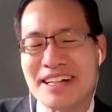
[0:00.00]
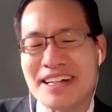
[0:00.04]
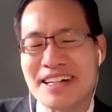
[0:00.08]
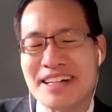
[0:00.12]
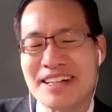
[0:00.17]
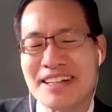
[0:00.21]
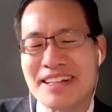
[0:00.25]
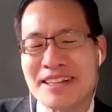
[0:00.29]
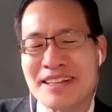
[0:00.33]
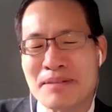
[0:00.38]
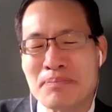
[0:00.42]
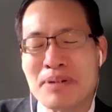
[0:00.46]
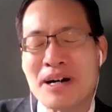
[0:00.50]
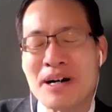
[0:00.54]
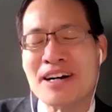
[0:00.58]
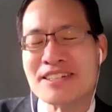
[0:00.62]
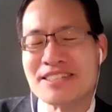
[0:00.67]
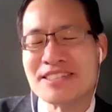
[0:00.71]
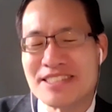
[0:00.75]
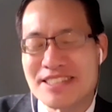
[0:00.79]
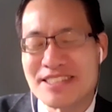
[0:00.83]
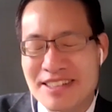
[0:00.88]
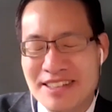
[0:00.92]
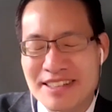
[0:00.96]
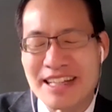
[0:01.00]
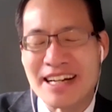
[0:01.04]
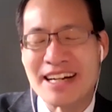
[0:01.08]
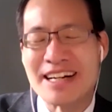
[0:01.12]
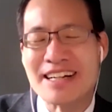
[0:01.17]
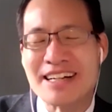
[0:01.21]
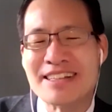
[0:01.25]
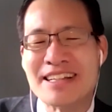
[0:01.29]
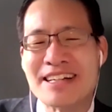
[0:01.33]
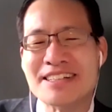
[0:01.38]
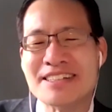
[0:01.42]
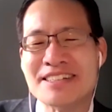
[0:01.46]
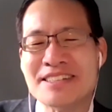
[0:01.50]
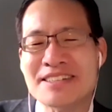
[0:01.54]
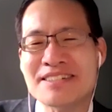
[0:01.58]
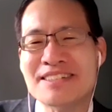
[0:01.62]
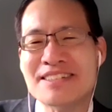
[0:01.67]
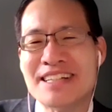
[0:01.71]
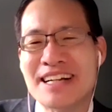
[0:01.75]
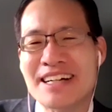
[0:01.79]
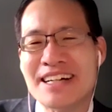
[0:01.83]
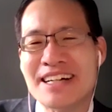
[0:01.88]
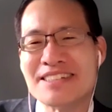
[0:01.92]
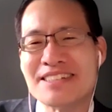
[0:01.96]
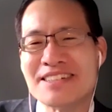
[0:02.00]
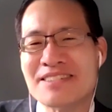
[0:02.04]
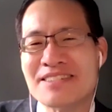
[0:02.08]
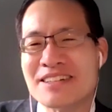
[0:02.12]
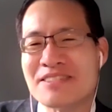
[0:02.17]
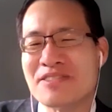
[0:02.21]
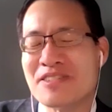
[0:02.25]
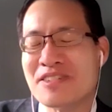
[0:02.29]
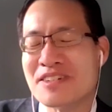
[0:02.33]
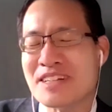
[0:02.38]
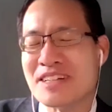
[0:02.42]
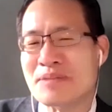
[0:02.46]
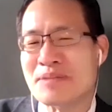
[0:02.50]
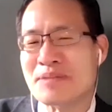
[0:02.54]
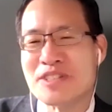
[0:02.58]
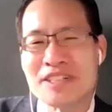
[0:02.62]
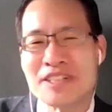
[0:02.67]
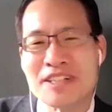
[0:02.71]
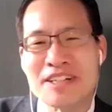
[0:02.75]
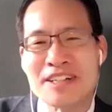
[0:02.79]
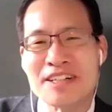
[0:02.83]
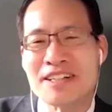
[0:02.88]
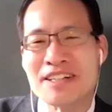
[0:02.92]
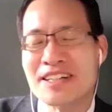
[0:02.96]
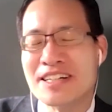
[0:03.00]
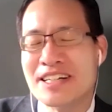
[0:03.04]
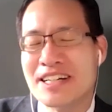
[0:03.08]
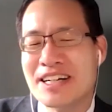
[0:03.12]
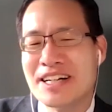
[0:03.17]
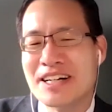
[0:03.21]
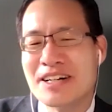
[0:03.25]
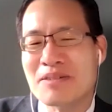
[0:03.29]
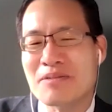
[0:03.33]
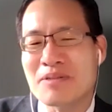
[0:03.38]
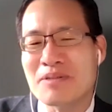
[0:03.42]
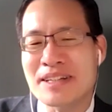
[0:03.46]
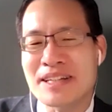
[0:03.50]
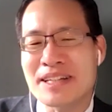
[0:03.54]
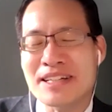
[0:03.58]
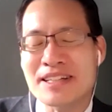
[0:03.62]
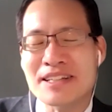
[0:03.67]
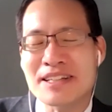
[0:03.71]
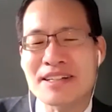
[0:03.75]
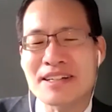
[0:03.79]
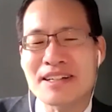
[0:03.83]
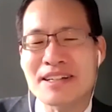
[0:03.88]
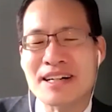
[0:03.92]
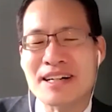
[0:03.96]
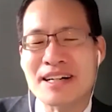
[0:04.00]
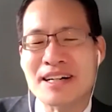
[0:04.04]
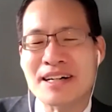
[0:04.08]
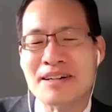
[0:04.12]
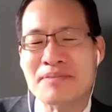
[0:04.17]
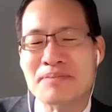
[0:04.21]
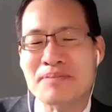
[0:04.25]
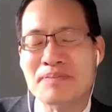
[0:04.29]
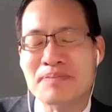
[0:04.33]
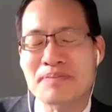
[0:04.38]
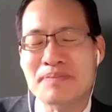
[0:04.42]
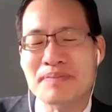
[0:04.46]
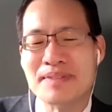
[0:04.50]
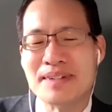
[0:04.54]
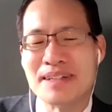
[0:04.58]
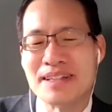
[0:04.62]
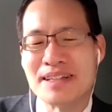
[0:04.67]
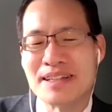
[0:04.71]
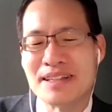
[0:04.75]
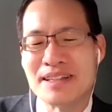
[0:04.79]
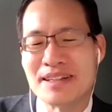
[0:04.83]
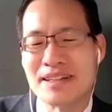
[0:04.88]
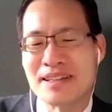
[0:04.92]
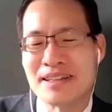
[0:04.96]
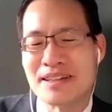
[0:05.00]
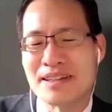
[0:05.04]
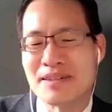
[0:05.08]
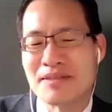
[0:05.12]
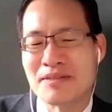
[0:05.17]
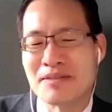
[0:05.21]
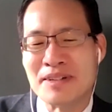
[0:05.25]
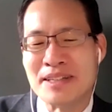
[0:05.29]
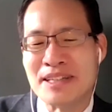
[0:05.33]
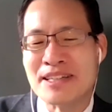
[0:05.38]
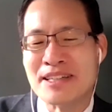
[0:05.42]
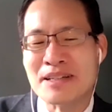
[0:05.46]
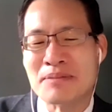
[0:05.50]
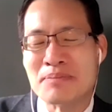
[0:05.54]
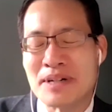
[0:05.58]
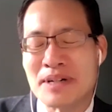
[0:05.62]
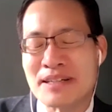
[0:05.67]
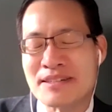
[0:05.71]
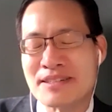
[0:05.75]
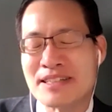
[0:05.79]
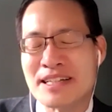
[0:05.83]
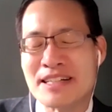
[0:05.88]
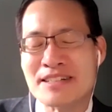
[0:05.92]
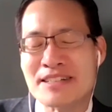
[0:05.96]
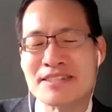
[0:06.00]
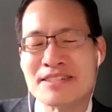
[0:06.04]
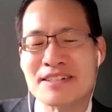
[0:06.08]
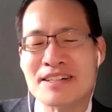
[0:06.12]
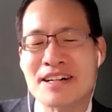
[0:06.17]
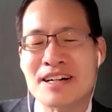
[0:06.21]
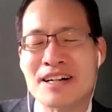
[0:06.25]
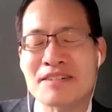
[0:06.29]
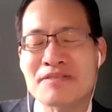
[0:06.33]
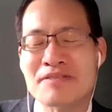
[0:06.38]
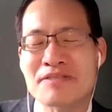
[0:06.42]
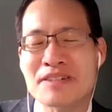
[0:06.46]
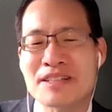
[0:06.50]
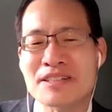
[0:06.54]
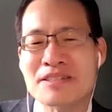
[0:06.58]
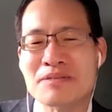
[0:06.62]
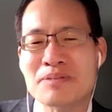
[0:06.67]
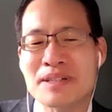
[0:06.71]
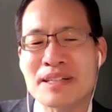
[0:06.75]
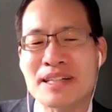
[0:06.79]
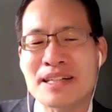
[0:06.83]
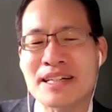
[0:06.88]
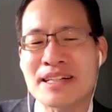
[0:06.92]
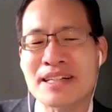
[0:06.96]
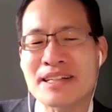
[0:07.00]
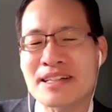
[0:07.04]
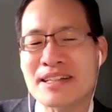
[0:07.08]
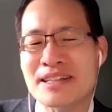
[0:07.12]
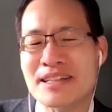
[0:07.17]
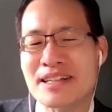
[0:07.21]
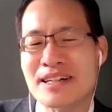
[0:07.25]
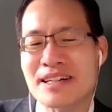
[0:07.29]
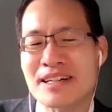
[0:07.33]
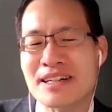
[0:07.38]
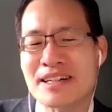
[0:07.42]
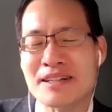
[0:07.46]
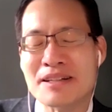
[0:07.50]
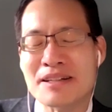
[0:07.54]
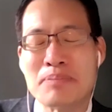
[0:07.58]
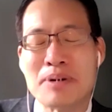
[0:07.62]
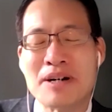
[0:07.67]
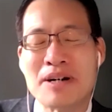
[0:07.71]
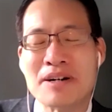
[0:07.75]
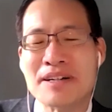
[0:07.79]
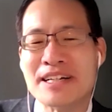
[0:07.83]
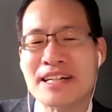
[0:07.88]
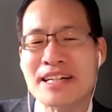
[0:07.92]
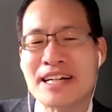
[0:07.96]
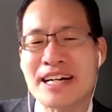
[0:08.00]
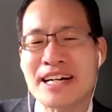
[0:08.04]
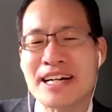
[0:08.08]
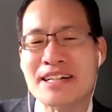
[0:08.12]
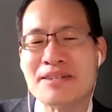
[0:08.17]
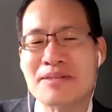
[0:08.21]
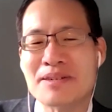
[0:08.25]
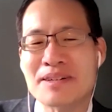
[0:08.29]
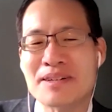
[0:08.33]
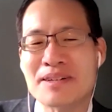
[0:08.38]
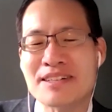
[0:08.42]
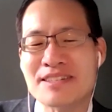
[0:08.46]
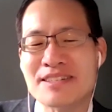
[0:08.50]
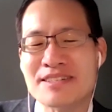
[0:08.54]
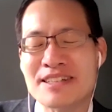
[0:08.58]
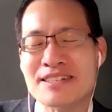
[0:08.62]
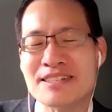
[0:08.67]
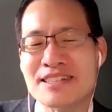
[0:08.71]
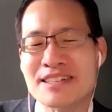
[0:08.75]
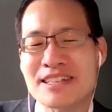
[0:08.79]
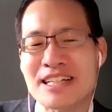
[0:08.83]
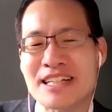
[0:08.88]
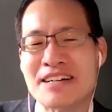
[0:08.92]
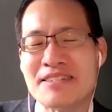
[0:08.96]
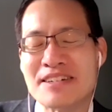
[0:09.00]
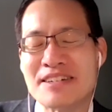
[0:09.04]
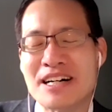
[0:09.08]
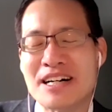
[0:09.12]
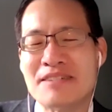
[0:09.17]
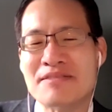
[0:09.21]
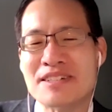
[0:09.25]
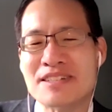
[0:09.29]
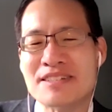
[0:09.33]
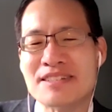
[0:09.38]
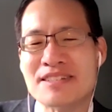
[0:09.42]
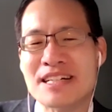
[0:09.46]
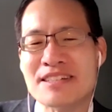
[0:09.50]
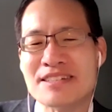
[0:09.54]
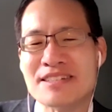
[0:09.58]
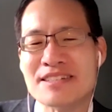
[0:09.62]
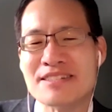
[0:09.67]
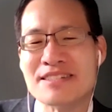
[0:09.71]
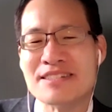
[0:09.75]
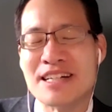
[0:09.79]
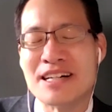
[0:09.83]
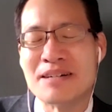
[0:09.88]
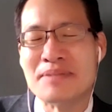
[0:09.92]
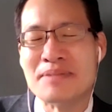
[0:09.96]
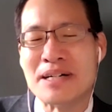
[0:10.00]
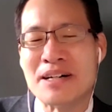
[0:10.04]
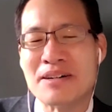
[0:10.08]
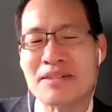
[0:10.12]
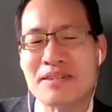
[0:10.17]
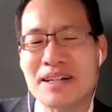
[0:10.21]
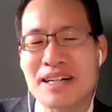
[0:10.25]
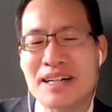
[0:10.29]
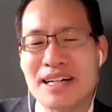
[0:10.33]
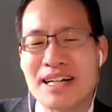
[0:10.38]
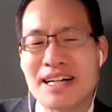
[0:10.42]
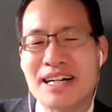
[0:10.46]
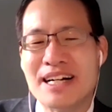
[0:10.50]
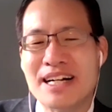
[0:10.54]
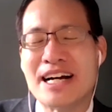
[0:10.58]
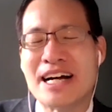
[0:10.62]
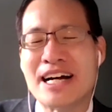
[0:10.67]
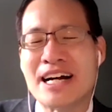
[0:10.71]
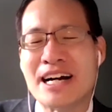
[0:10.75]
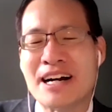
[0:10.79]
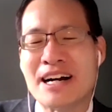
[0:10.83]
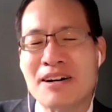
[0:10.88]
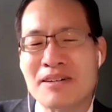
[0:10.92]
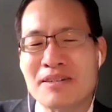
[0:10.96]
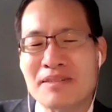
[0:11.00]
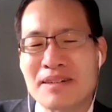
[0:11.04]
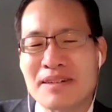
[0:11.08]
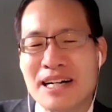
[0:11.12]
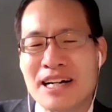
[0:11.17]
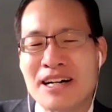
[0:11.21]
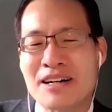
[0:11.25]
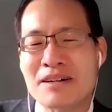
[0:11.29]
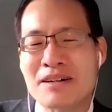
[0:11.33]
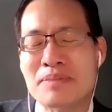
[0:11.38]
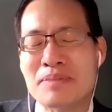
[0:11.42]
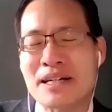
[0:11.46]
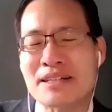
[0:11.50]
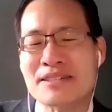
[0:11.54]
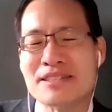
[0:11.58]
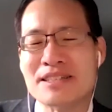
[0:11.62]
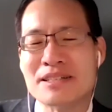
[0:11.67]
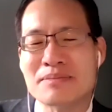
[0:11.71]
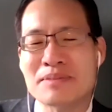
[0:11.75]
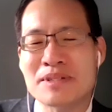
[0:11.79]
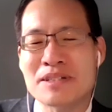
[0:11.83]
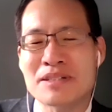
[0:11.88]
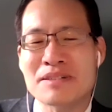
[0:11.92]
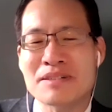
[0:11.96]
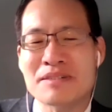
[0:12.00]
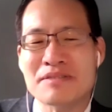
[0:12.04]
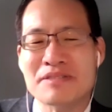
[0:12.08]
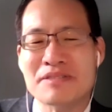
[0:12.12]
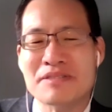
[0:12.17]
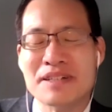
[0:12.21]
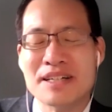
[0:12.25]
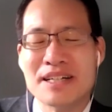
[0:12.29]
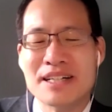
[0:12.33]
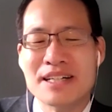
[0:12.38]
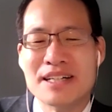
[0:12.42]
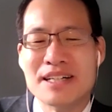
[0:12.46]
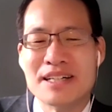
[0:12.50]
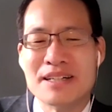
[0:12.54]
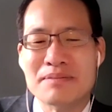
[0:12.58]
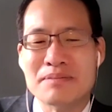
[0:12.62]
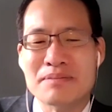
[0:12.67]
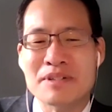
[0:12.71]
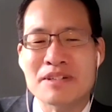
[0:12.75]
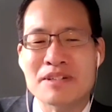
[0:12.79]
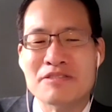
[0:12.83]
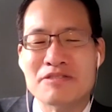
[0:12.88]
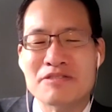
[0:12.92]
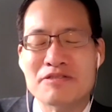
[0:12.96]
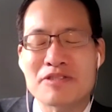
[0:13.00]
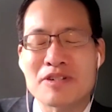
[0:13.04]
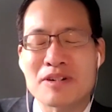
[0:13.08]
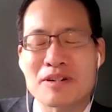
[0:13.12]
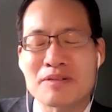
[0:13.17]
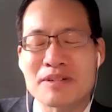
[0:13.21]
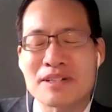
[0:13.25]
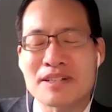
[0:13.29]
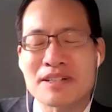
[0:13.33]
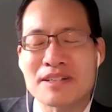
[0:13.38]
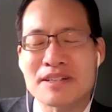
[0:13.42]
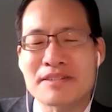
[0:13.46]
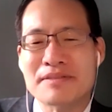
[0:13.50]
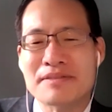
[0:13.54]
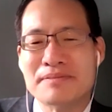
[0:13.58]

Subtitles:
the posture that Yoon takes going forward. I'm sure within the presidential office, within the party headquarters, there's a lot of conversations now about how best to move forward.